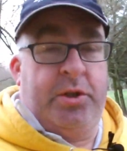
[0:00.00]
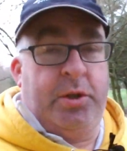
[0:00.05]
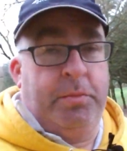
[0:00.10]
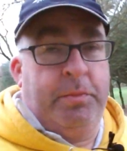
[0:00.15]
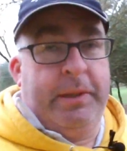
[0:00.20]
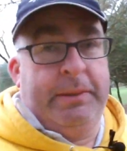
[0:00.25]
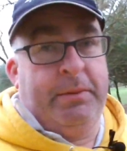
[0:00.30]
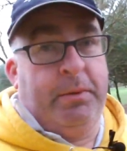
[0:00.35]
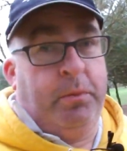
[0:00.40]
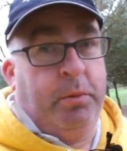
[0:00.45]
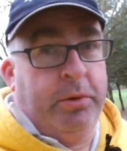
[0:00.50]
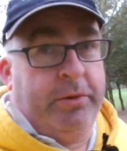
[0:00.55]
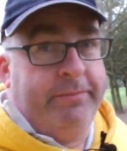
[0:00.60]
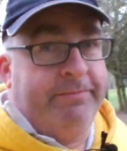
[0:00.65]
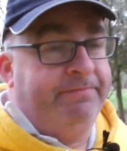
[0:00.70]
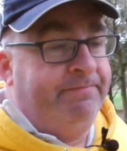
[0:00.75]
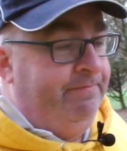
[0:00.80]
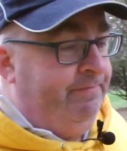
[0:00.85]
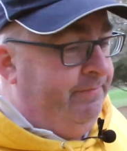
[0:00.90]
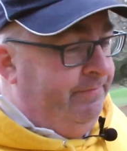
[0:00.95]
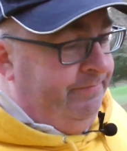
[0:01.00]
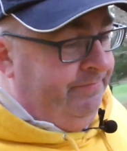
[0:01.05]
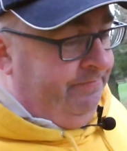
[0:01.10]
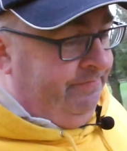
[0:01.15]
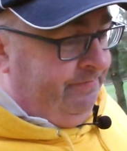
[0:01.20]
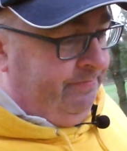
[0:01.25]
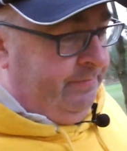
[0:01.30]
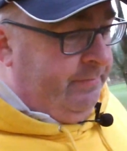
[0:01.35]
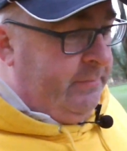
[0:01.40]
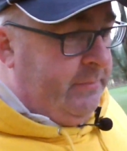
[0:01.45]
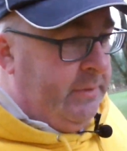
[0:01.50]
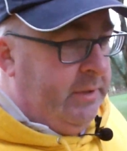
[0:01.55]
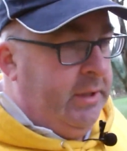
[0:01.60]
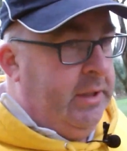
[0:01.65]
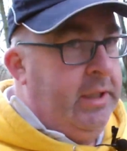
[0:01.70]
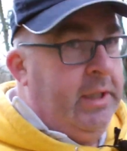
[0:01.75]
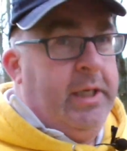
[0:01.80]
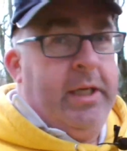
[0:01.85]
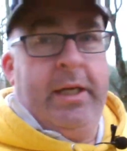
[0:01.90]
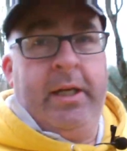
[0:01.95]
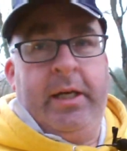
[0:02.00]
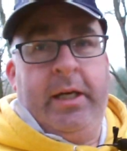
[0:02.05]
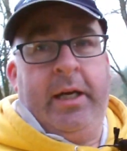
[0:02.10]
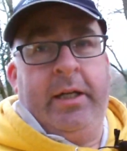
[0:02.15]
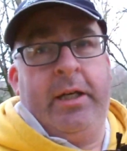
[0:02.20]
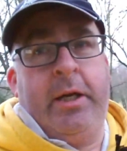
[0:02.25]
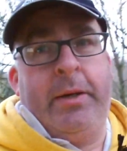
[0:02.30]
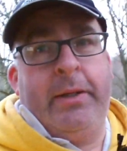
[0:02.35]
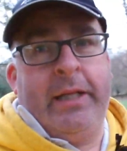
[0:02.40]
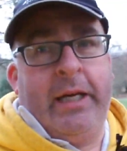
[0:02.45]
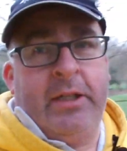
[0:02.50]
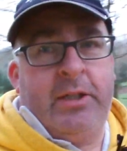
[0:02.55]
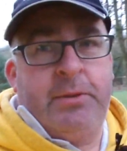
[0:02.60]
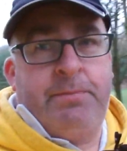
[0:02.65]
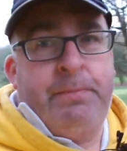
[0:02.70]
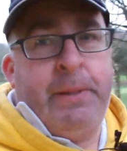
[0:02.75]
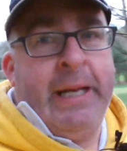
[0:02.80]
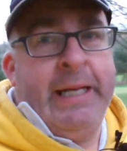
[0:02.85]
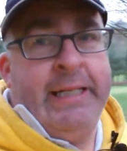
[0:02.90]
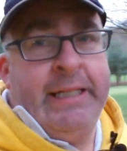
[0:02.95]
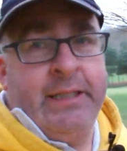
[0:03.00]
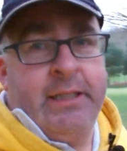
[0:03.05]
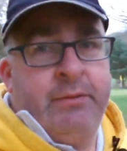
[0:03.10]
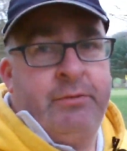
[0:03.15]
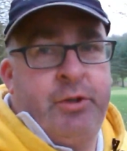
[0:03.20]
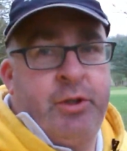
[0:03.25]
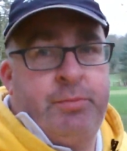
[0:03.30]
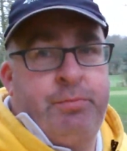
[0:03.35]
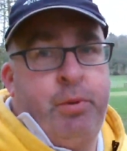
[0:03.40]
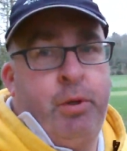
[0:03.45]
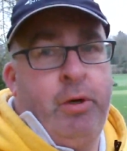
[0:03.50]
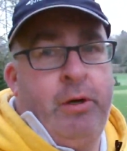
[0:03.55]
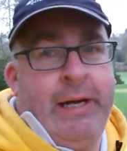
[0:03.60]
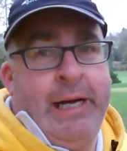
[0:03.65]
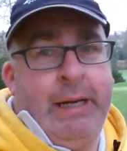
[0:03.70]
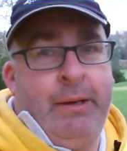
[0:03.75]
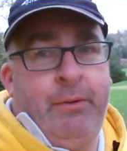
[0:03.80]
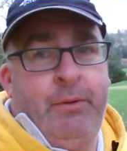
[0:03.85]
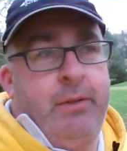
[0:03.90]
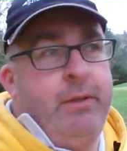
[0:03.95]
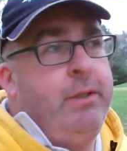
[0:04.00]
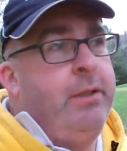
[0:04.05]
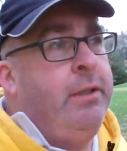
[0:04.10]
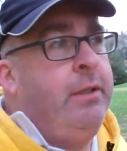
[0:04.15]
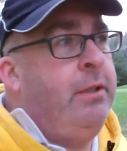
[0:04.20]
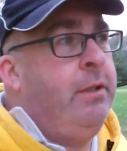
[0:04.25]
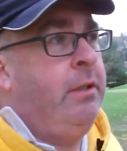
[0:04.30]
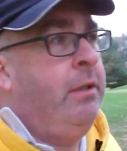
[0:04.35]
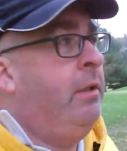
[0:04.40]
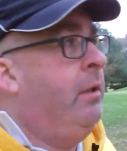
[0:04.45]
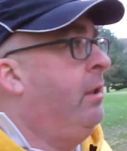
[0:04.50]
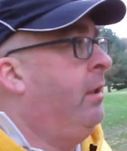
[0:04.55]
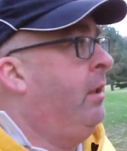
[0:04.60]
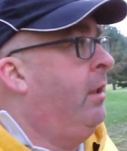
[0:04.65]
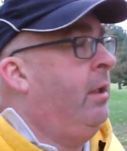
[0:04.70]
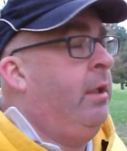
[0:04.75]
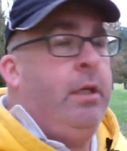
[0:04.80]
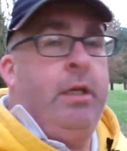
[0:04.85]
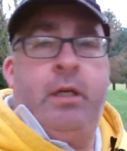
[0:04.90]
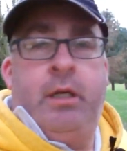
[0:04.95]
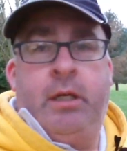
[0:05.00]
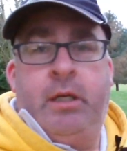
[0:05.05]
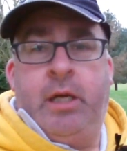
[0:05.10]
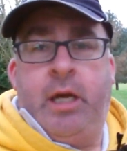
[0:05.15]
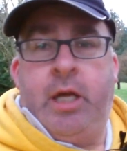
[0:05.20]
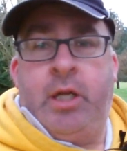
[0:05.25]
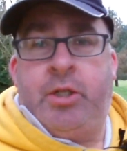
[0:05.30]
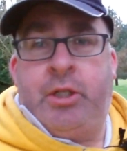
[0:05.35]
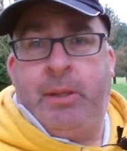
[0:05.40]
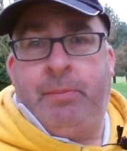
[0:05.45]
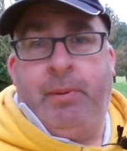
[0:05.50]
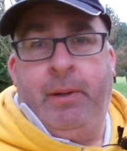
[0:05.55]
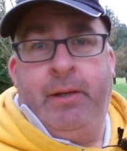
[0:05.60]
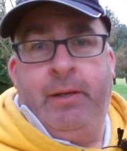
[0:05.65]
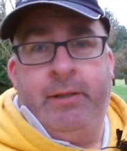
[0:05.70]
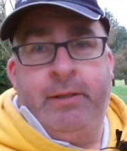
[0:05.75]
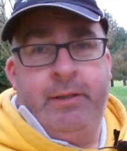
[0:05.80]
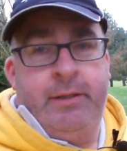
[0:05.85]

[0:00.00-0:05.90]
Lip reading: some people wouldn't. I know that because Ping have just brought out a chipper.